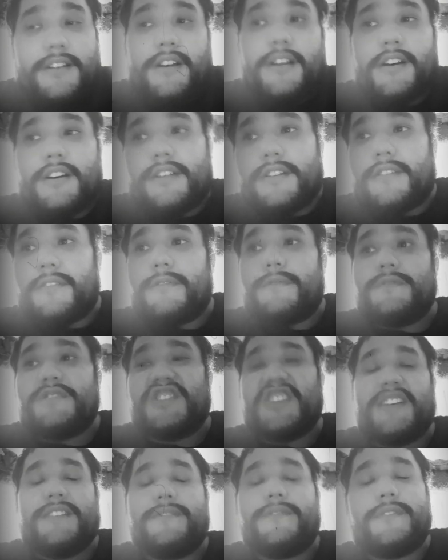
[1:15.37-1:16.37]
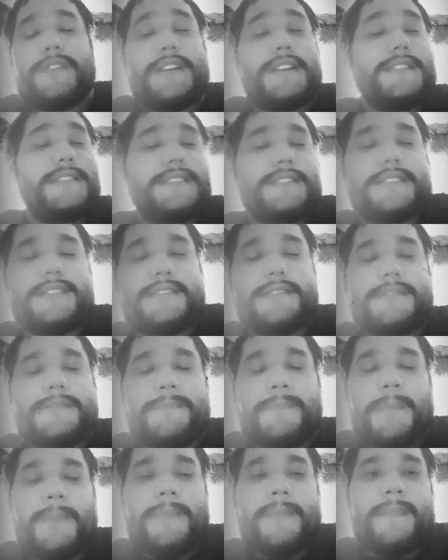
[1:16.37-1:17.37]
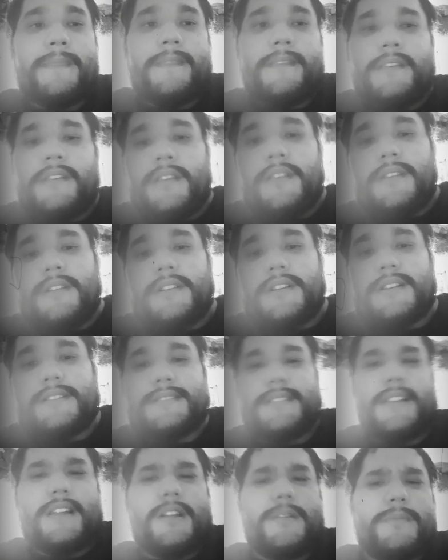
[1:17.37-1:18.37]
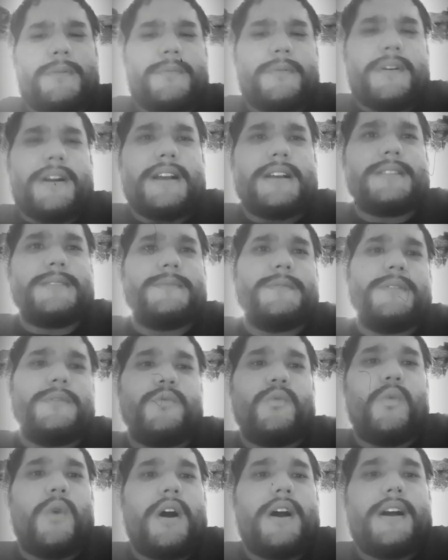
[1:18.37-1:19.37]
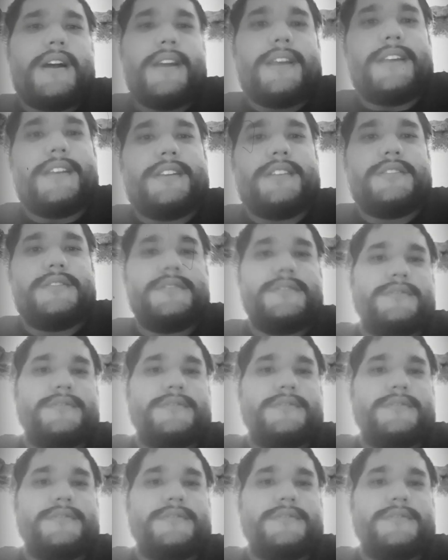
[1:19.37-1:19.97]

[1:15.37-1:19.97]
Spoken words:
of J-Fisk because a lot of people are asking me